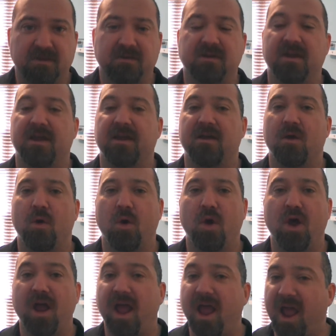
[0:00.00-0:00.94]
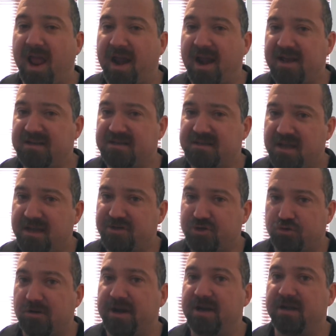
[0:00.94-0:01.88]
Okay, and I say
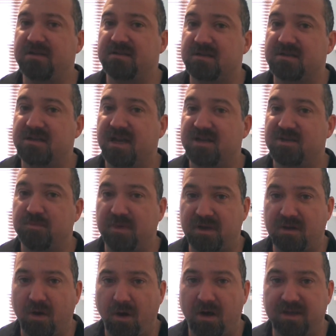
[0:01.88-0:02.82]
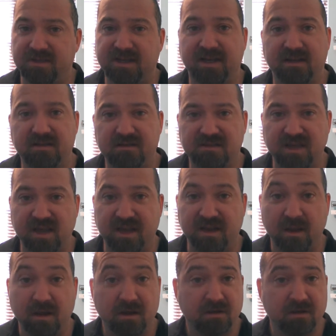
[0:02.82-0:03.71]
training success because I didn't say